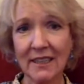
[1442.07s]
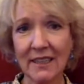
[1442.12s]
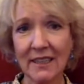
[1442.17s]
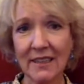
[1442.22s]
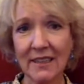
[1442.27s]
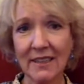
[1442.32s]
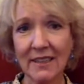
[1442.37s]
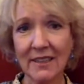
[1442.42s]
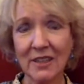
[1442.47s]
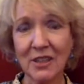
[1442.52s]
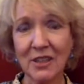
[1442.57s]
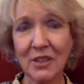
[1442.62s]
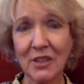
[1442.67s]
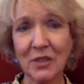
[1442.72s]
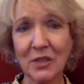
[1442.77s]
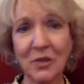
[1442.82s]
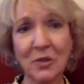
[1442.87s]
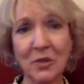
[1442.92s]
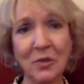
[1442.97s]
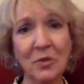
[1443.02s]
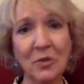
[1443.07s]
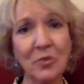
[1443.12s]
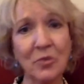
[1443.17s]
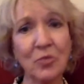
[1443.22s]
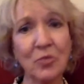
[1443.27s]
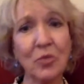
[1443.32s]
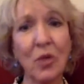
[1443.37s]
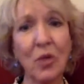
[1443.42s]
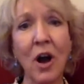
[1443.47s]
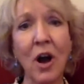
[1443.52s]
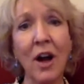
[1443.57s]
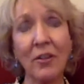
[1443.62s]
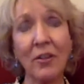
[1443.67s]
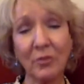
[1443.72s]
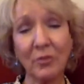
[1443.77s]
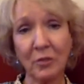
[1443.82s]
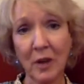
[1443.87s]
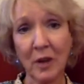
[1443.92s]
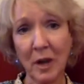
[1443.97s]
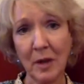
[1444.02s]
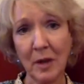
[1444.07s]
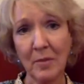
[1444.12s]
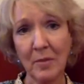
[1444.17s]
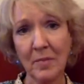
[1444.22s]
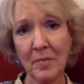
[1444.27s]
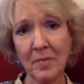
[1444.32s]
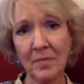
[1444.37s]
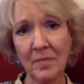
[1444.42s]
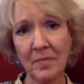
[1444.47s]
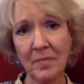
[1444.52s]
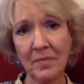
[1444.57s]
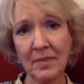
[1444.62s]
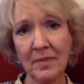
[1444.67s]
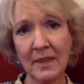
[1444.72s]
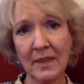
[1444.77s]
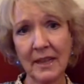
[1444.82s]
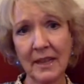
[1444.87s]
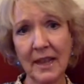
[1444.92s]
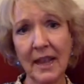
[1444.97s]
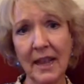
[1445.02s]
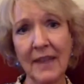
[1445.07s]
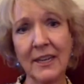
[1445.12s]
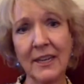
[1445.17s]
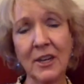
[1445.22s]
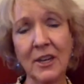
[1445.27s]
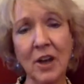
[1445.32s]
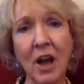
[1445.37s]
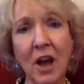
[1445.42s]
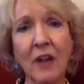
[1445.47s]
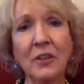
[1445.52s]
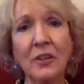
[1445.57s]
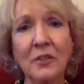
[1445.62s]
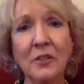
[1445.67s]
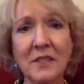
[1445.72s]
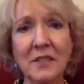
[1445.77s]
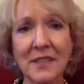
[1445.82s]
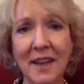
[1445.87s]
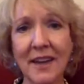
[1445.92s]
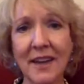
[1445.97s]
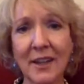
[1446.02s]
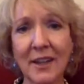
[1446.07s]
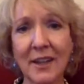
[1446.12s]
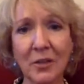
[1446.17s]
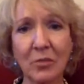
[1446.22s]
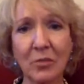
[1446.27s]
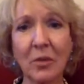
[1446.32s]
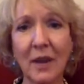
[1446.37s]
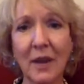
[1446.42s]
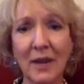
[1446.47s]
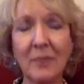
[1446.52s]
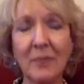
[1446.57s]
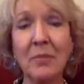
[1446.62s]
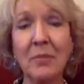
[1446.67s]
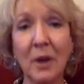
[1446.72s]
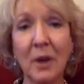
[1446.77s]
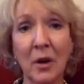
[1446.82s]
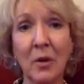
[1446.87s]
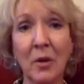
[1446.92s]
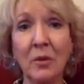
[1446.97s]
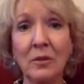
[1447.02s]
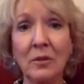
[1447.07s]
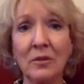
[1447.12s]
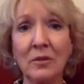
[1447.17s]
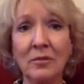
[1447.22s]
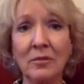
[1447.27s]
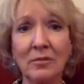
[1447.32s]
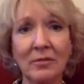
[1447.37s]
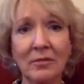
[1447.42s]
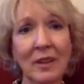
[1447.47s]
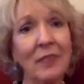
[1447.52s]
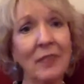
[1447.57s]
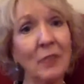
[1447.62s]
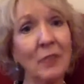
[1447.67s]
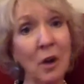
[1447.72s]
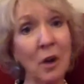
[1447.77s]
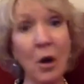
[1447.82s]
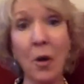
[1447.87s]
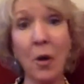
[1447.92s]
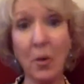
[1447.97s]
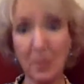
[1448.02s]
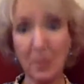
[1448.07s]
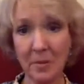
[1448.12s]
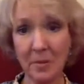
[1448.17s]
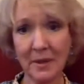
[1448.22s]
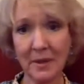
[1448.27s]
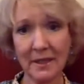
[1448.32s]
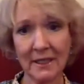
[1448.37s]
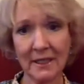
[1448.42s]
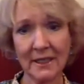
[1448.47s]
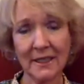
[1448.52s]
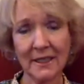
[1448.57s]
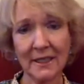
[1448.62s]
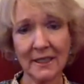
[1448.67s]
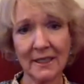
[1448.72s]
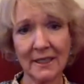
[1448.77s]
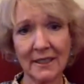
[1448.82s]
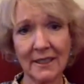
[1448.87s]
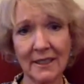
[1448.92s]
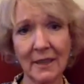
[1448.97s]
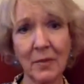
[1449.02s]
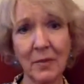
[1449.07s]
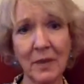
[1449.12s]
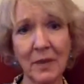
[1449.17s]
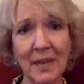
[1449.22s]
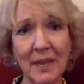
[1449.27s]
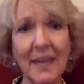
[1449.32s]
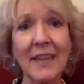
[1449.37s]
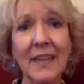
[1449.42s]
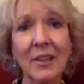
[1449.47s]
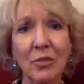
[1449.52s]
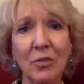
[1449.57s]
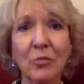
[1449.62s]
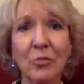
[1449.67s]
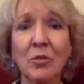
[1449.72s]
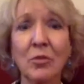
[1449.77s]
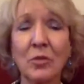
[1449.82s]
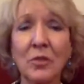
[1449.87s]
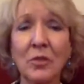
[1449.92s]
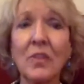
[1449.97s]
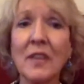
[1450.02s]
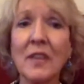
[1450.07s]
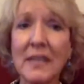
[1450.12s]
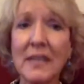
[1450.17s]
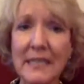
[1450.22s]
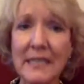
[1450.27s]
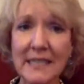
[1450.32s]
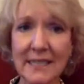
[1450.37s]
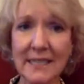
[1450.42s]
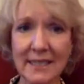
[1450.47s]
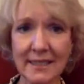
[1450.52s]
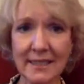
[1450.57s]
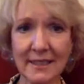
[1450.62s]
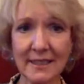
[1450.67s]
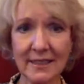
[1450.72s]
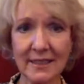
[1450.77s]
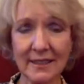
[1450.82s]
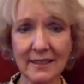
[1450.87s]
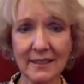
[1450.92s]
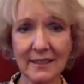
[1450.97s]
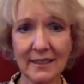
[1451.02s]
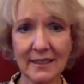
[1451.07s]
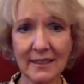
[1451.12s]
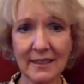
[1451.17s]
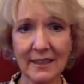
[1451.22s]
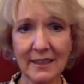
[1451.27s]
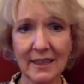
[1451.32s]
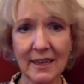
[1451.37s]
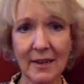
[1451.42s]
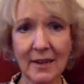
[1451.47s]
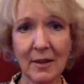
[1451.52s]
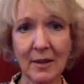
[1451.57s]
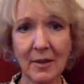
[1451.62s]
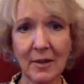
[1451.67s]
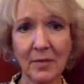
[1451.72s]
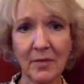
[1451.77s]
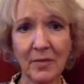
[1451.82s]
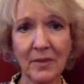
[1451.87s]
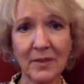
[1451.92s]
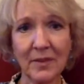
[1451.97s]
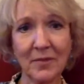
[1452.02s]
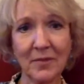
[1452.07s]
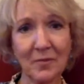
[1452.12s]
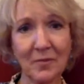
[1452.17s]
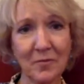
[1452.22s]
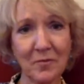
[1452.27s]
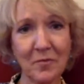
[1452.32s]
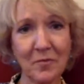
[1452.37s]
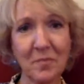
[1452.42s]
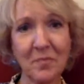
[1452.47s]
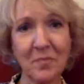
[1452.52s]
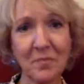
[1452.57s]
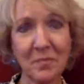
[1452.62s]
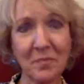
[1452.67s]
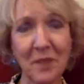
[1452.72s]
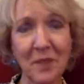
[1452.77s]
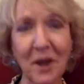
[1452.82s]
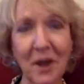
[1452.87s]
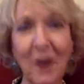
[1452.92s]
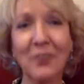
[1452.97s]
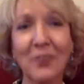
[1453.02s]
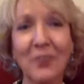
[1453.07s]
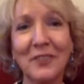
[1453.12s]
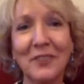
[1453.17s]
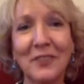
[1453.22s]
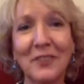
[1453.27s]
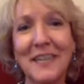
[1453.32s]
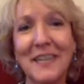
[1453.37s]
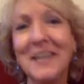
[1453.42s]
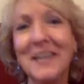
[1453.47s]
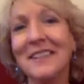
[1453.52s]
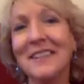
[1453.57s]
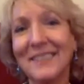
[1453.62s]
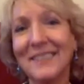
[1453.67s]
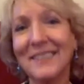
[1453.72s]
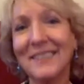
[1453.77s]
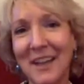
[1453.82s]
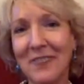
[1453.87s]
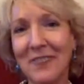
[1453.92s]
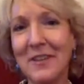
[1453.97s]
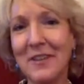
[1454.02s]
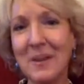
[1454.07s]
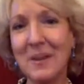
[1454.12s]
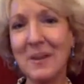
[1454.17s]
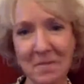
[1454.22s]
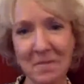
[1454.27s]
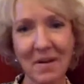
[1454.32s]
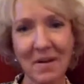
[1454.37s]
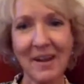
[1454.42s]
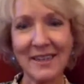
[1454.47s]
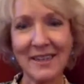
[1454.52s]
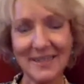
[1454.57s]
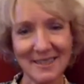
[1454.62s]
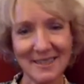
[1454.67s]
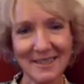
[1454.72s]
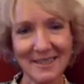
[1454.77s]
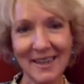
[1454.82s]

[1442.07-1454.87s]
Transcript: to draw from, and to not lose sight of the rainbow of hope that we can get through this in a powerfully loving mindset.